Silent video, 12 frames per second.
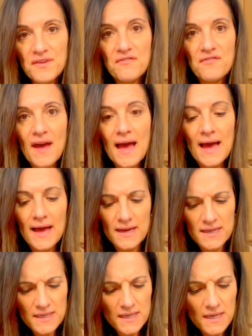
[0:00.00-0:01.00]
fat.
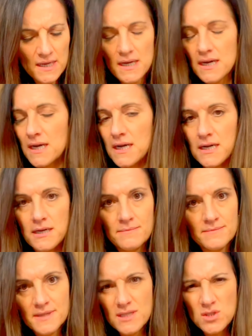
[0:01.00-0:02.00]

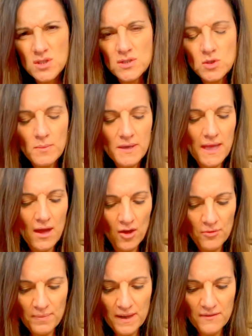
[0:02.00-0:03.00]
There's just so many
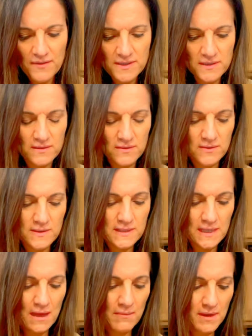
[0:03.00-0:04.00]
health benefits to
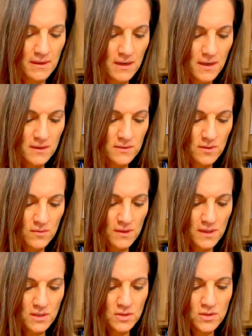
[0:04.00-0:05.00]
salmon, so you
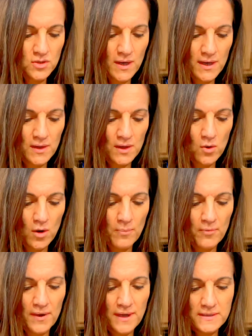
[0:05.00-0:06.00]
really should try to
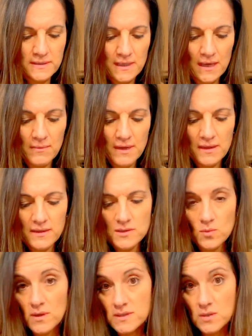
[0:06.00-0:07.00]
incorporate salmon at
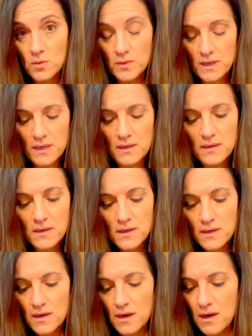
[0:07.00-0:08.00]
least once a week,
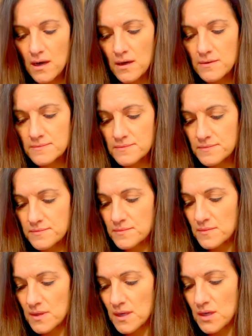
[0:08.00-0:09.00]

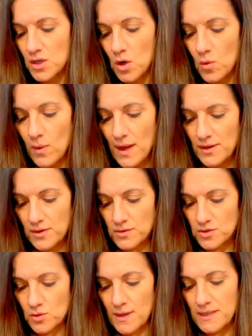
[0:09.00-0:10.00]
while you're
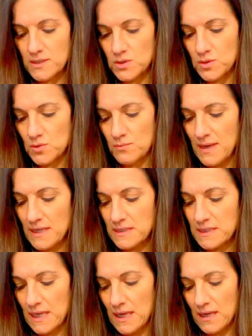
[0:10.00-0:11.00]
trying to
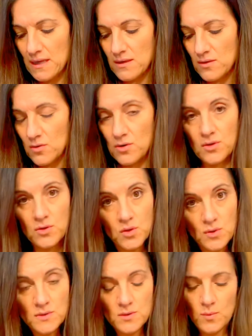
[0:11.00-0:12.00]
maintain or
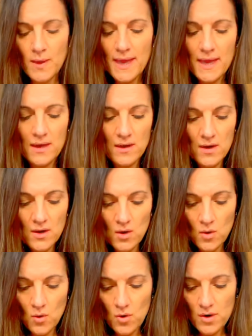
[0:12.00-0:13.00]
lose weight
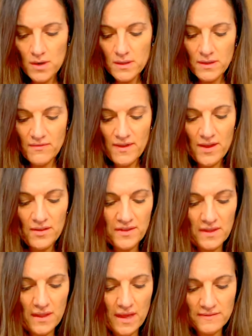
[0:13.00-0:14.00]
or live a
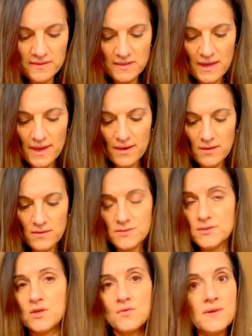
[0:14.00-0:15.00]
healthy lifestyle,
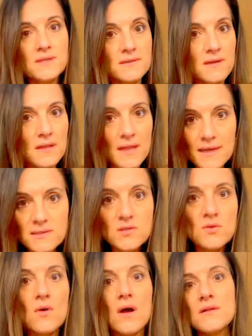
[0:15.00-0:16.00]
decrease
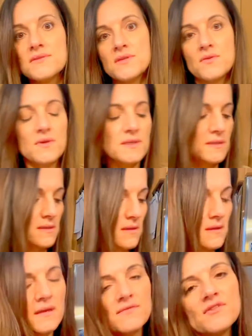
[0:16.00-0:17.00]
cholesterol, decrease
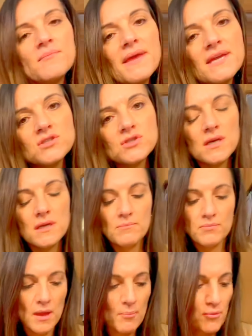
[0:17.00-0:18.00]
inflammation,
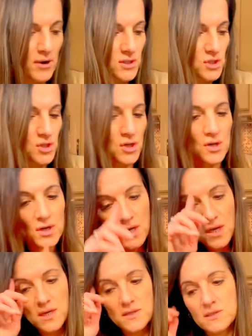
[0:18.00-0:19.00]
blood pressure,
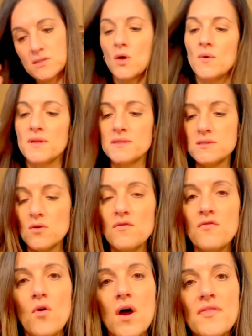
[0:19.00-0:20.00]
so on and so
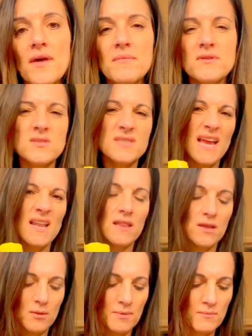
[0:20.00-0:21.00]
forth. I'm gonna just add a
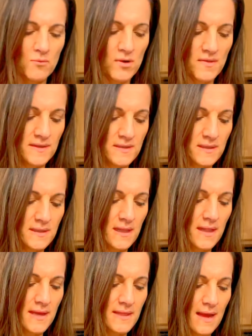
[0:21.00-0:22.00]
little bit more of this because I
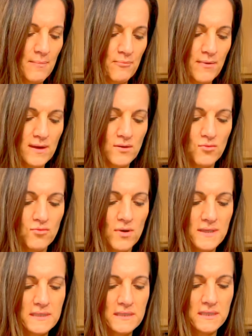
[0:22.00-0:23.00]
like that bread
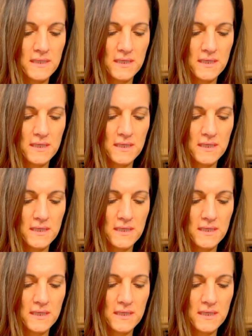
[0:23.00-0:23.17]
crust